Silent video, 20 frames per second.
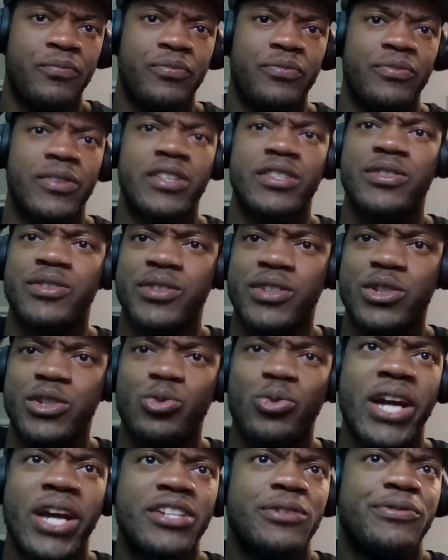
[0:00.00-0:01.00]
This
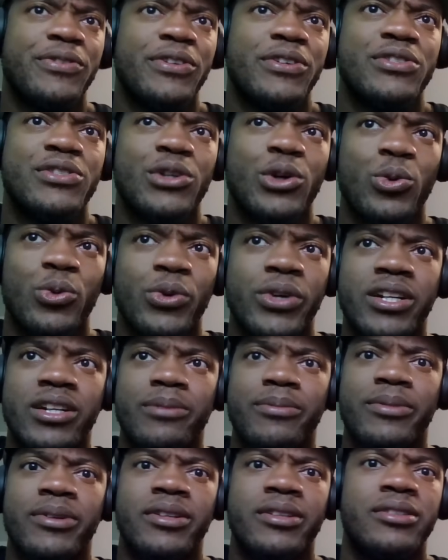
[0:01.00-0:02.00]
reaction feels so
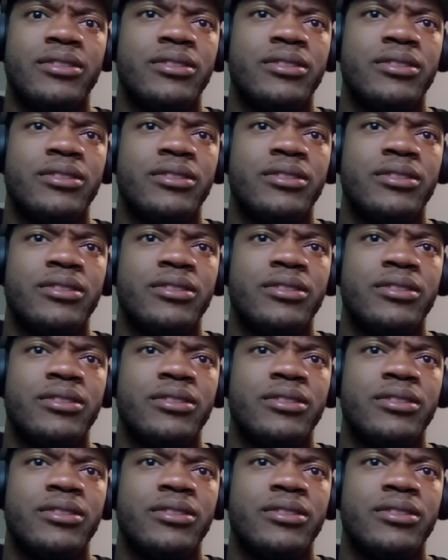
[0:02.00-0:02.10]
weird, bro.